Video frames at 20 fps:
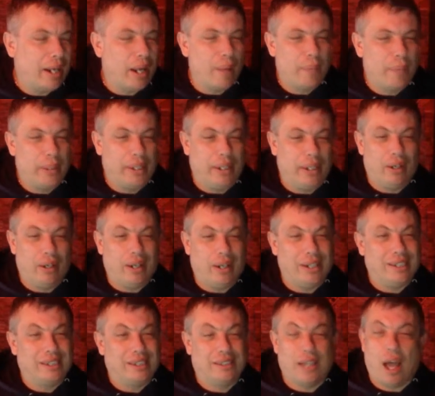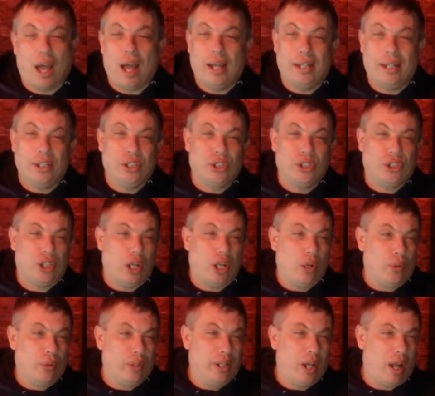up in here. I decided to
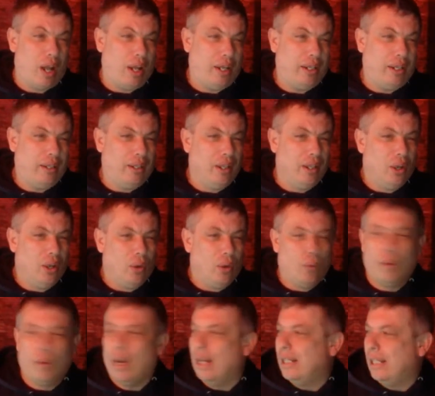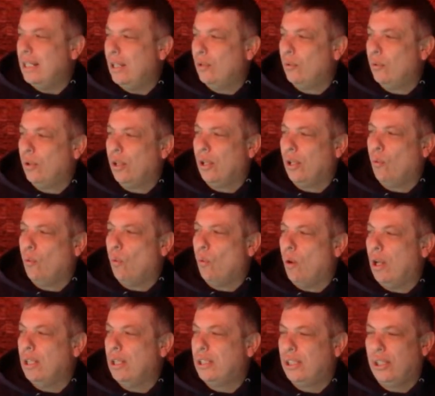show tonight when I didn't really
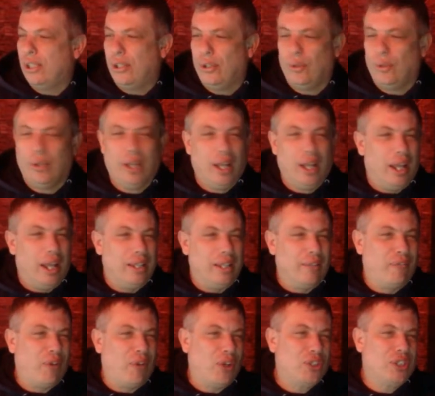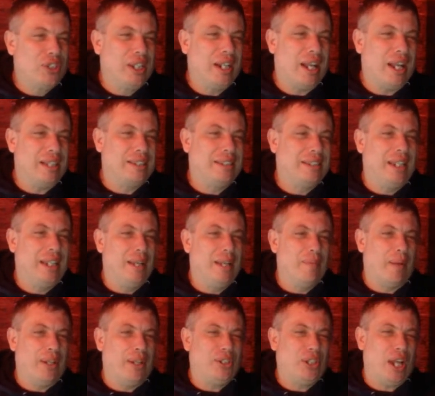want to. And the first thing I see in
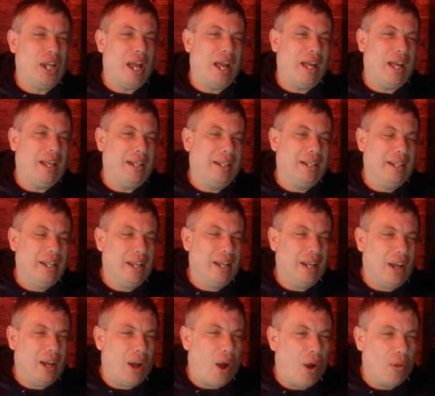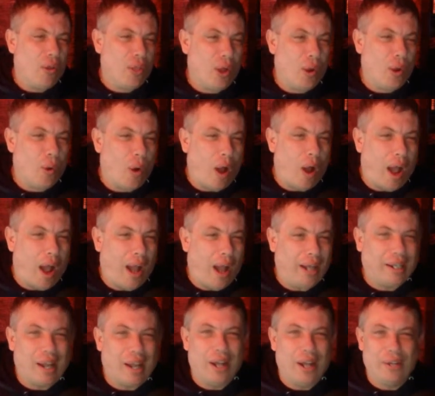my chat, although I
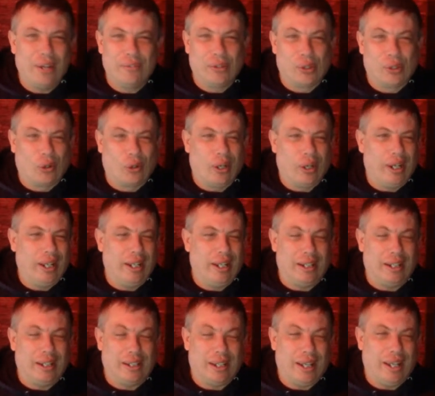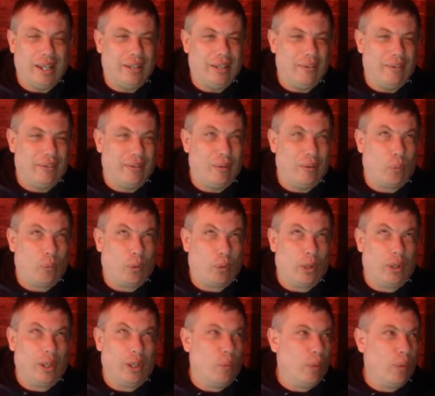kind of agree in a
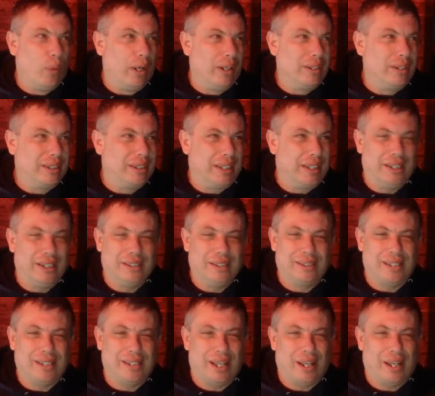really weird sense,